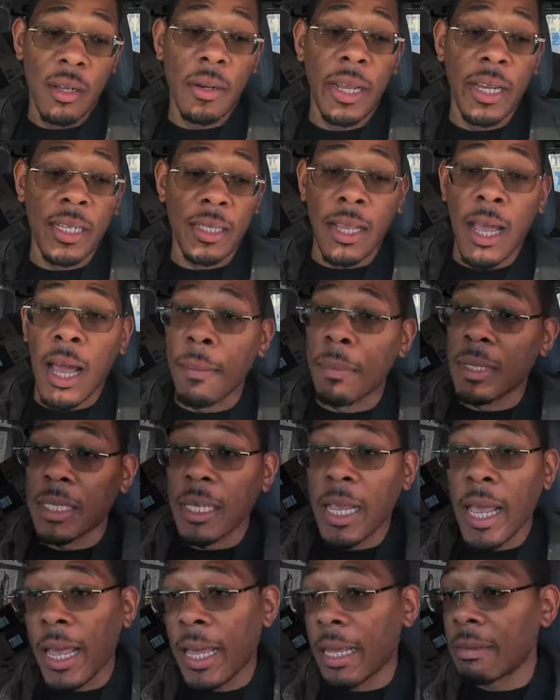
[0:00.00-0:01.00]
Next stop
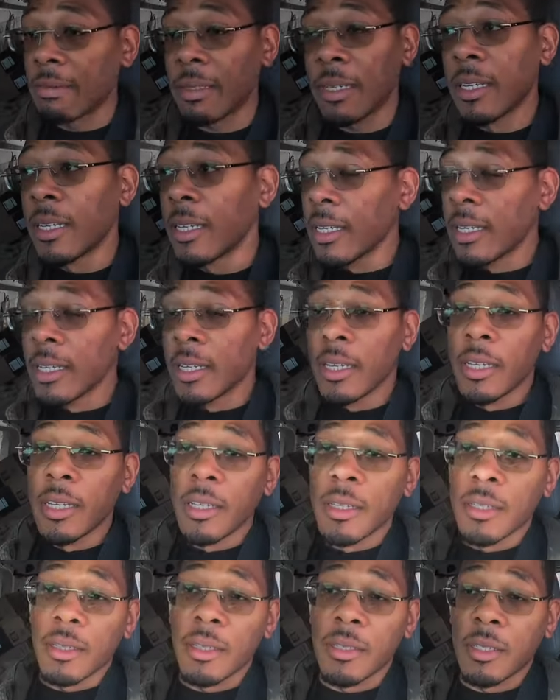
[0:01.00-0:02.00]
is at
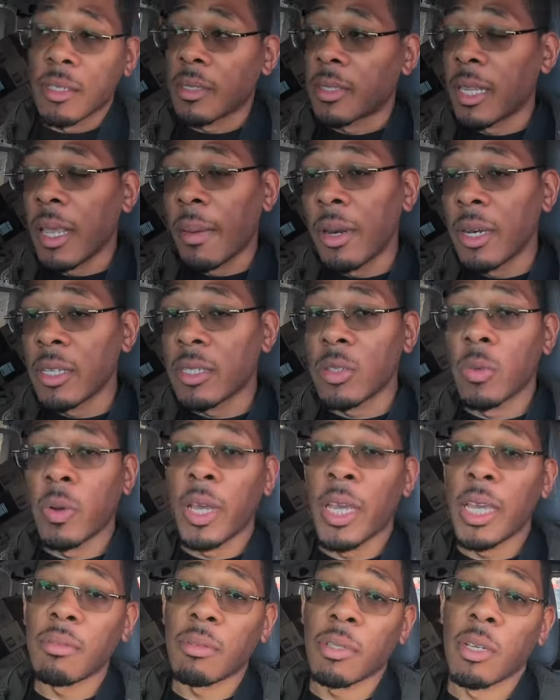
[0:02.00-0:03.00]
is a 10 minutes
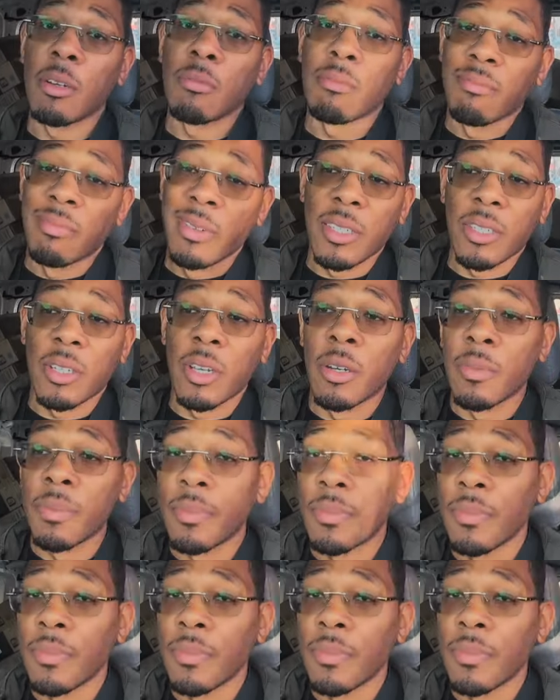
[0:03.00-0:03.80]
away, so let's go.